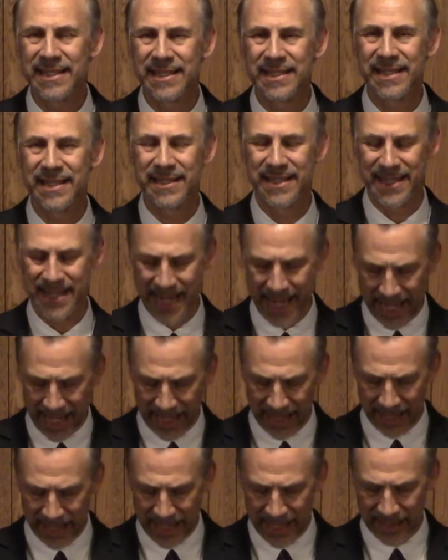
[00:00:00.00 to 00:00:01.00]
isn't
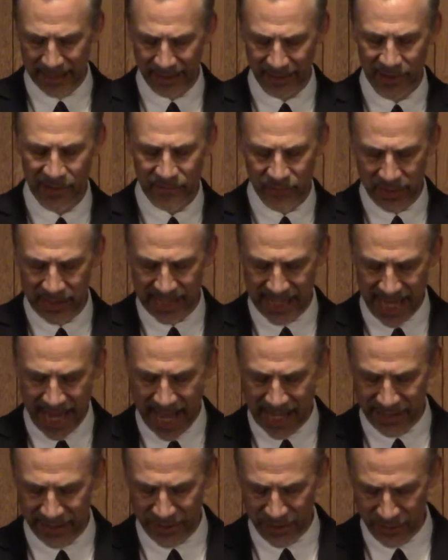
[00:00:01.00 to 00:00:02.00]
saying live with the
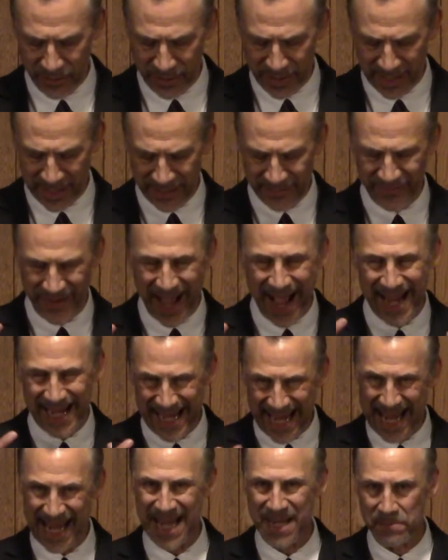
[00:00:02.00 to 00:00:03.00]
attitude of I
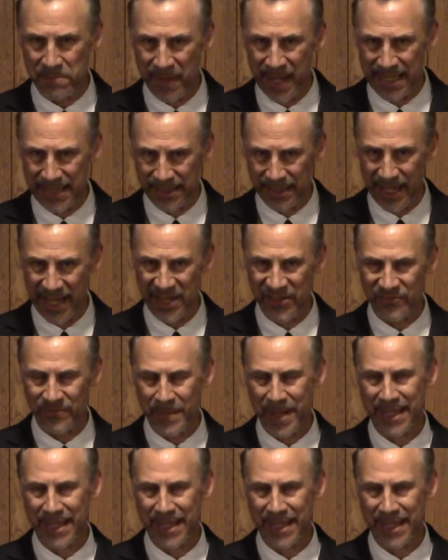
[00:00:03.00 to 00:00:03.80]
hate my life.